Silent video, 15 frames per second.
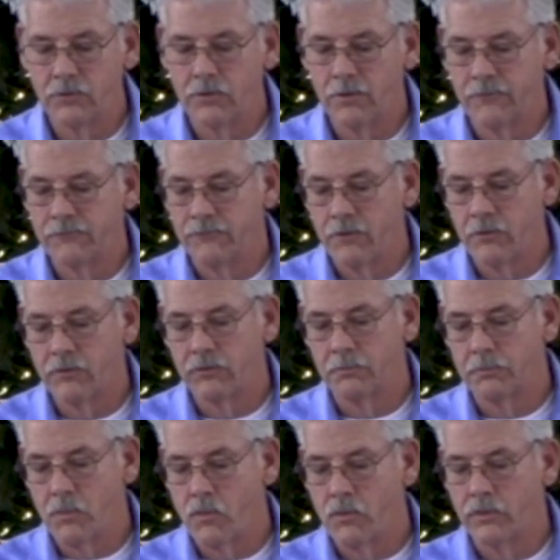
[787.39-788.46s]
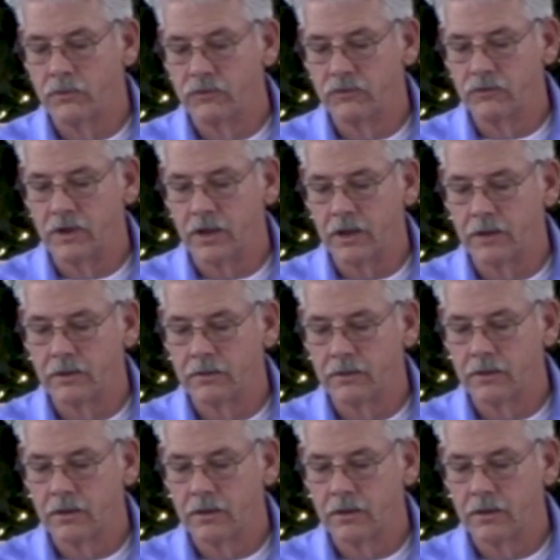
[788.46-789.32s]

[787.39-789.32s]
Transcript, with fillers: to her firstborn son.